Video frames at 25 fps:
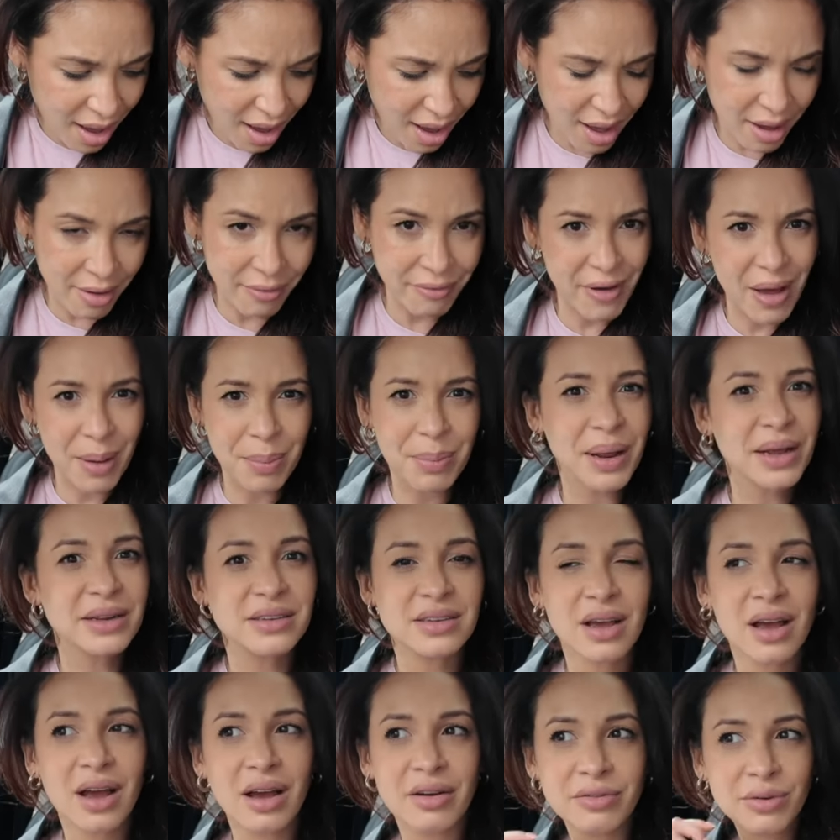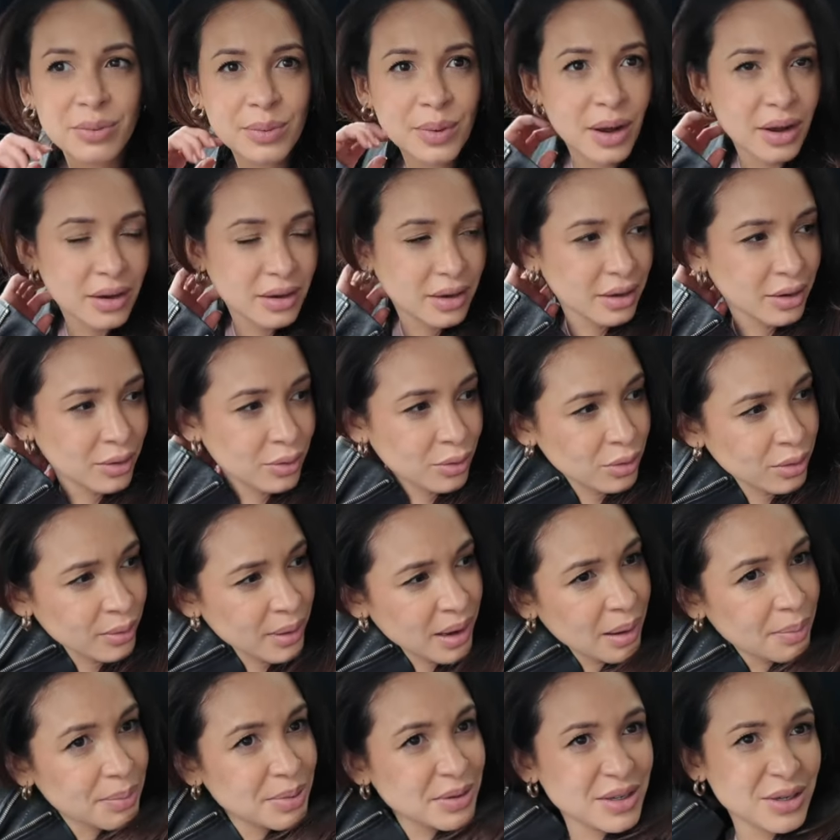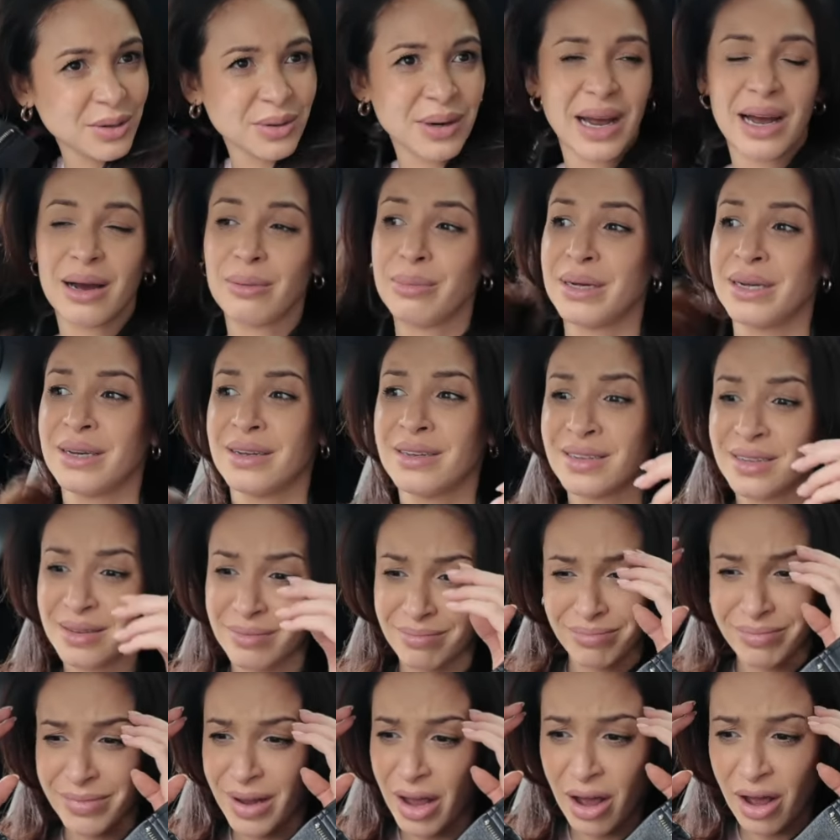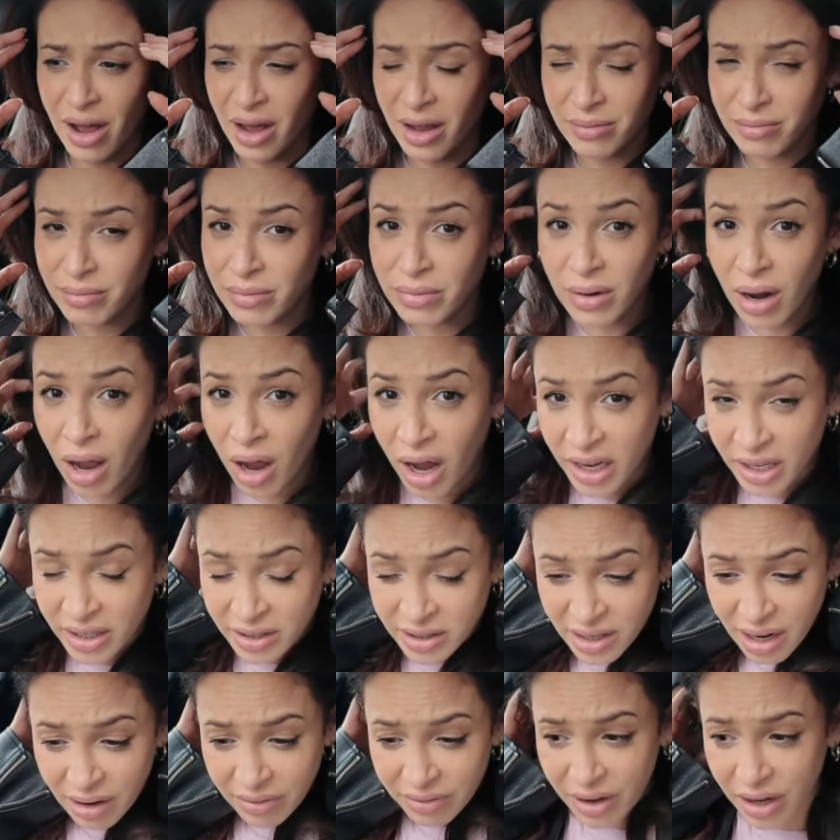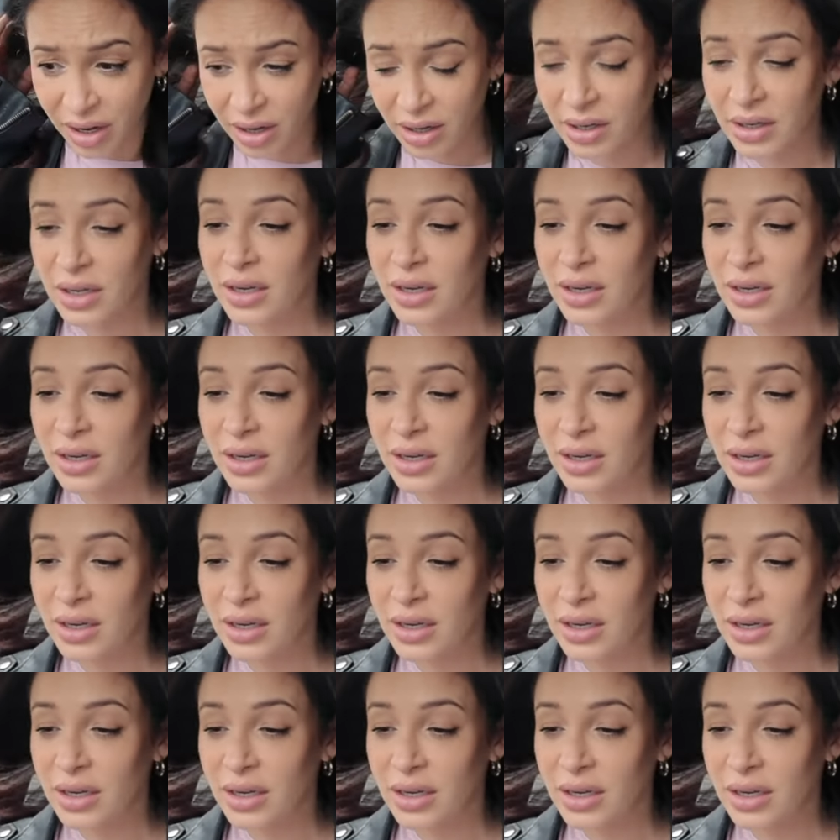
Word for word: Uh, fair play to her for working all the way up until now, because I I could never.